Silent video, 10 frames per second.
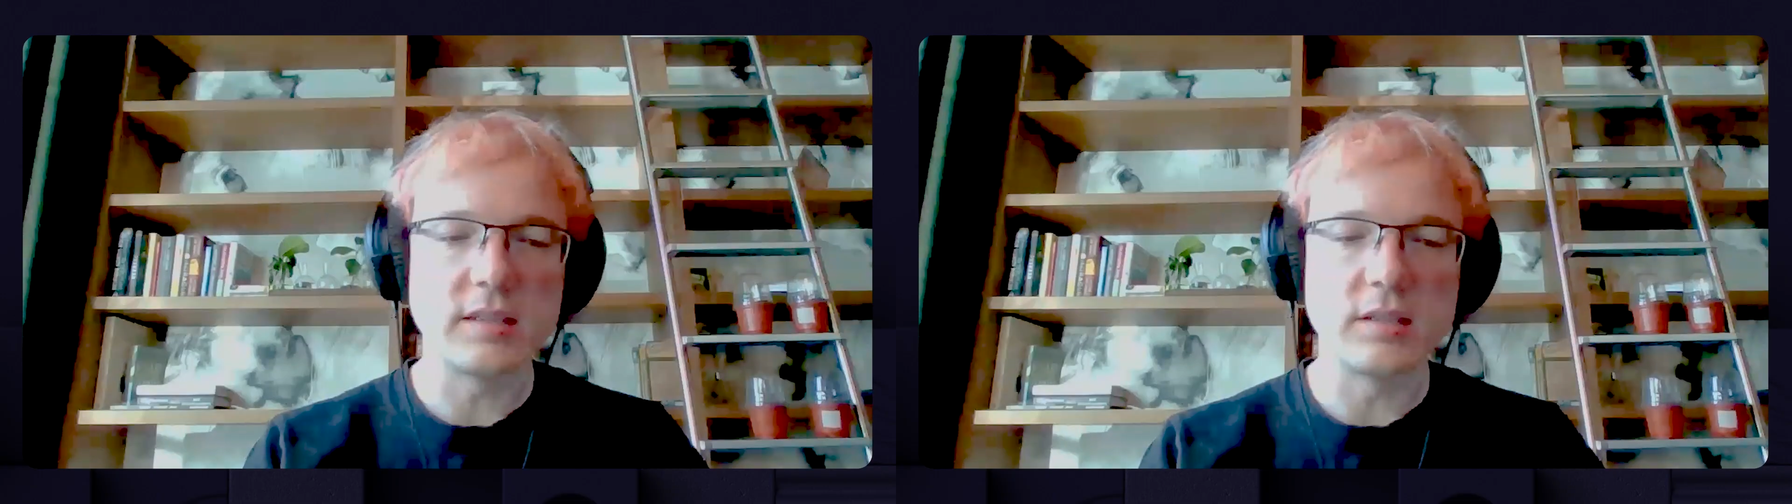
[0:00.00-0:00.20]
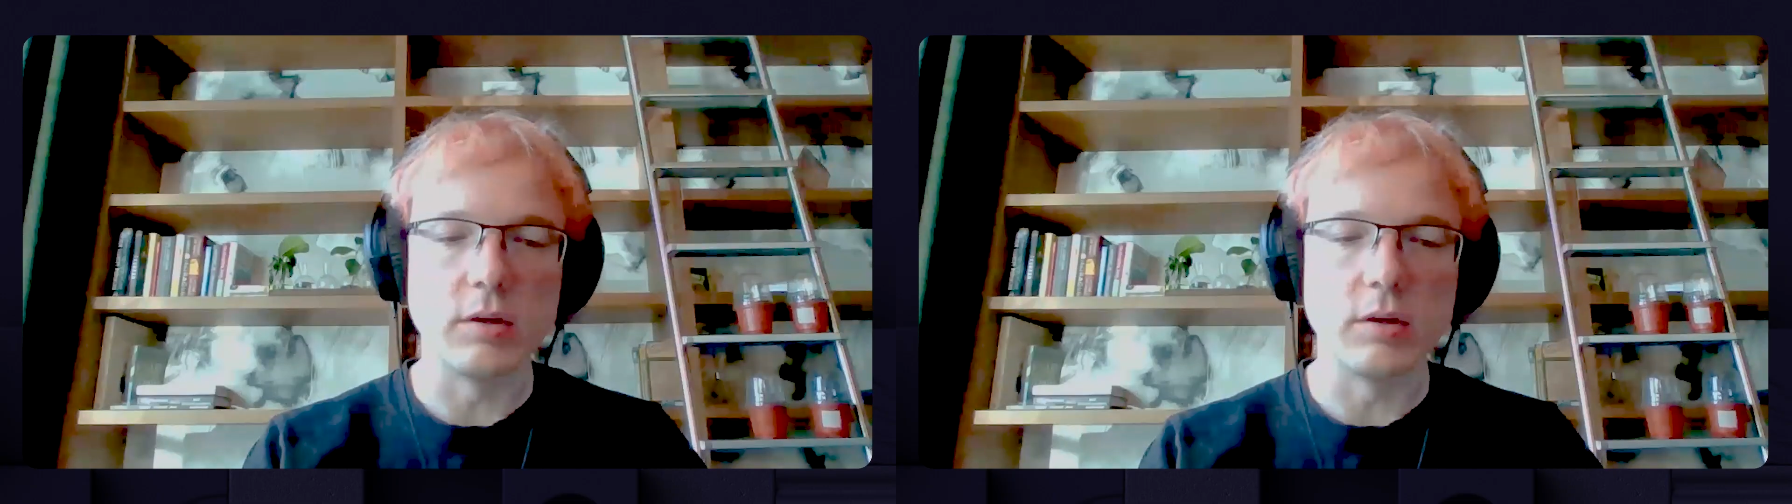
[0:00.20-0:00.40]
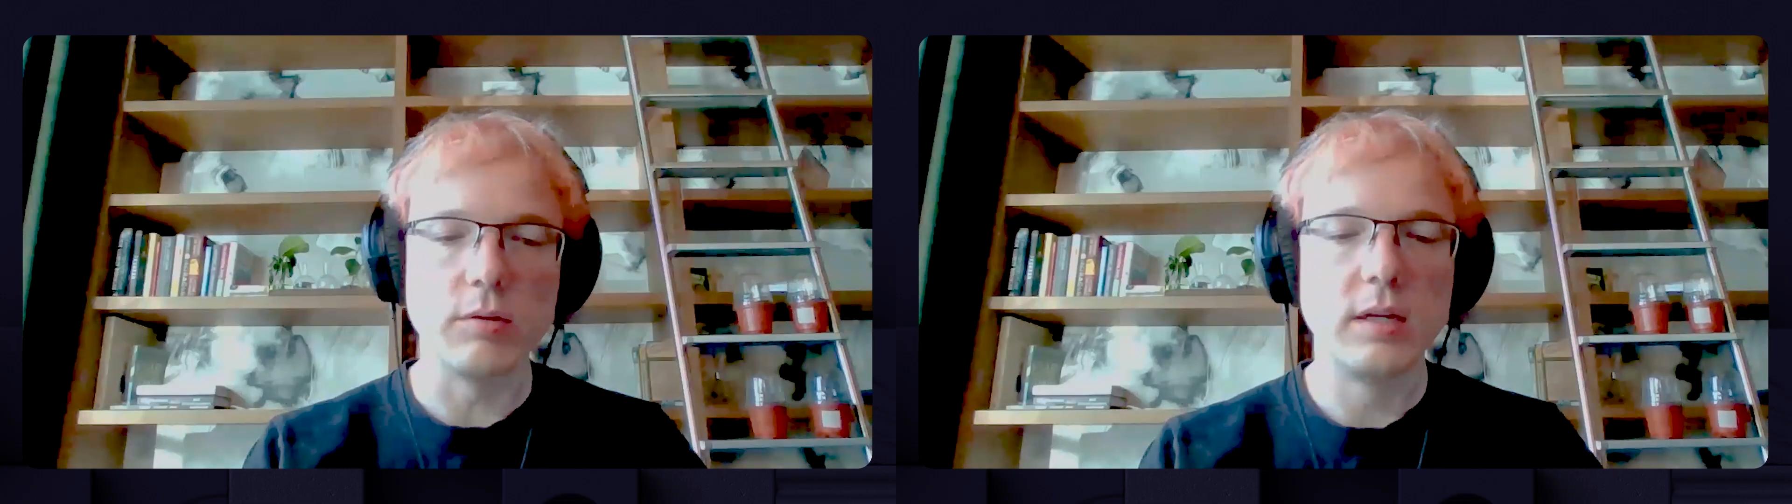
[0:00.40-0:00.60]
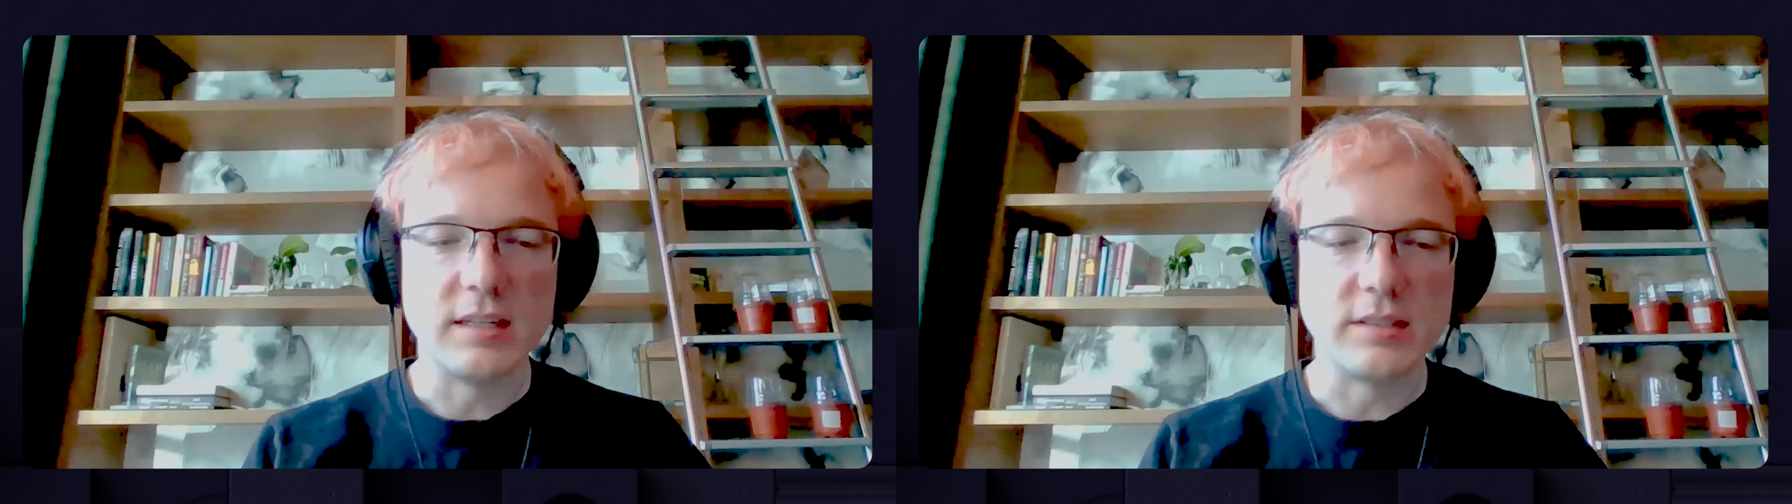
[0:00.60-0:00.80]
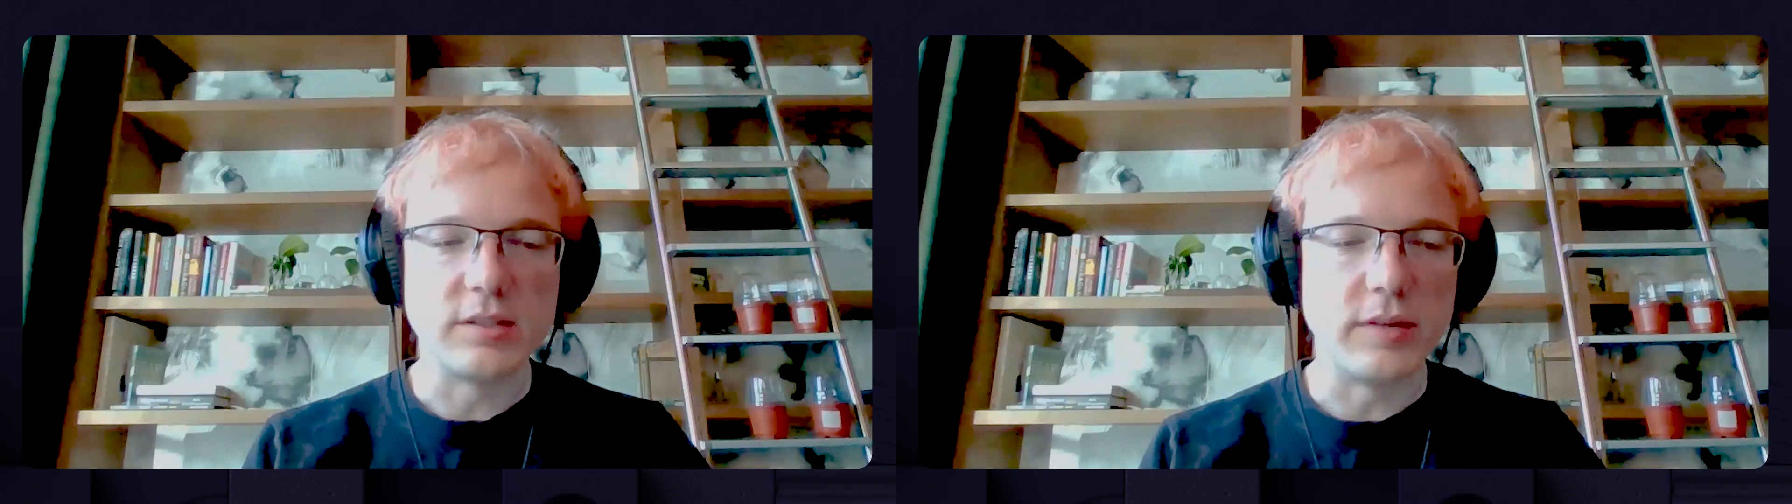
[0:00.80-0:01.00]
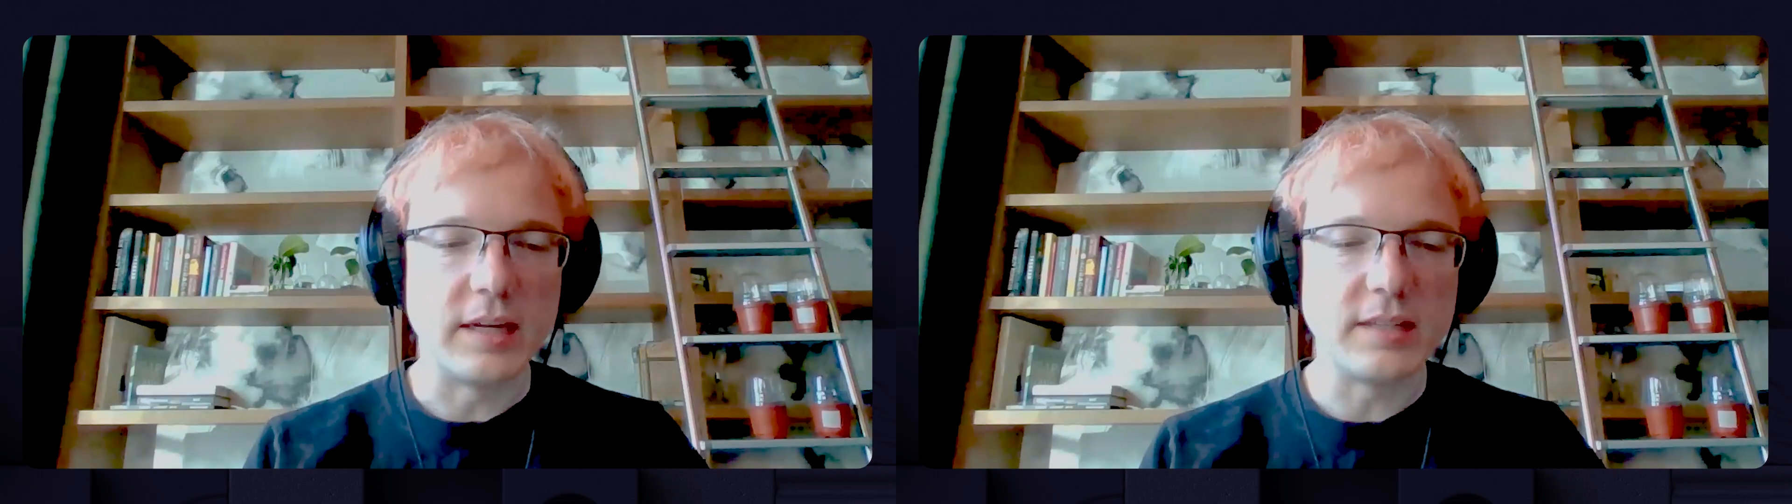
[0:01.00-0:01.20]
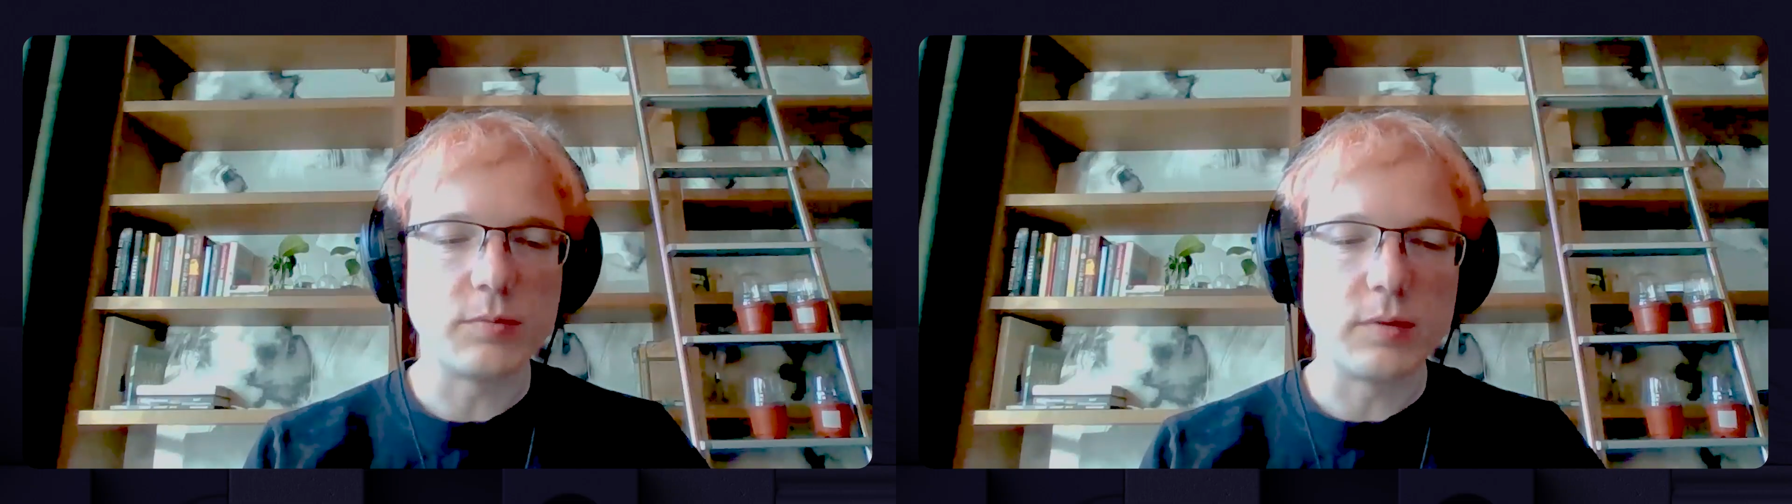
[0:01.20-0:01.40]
So and so that's